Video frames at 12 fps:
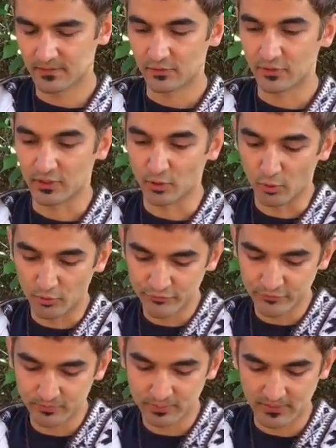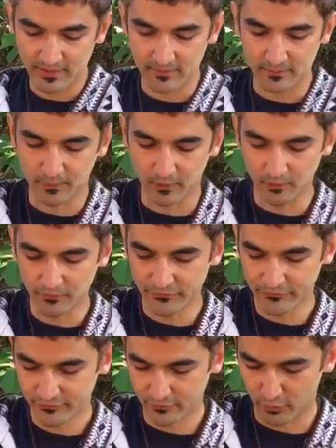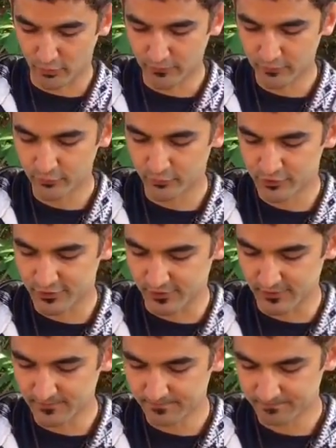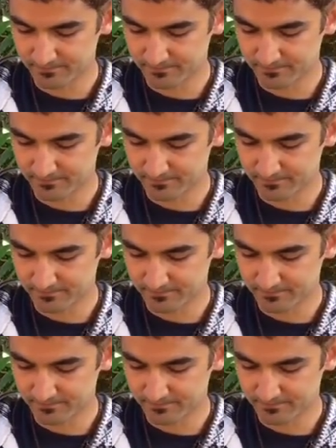You can also play the bowls on the cushion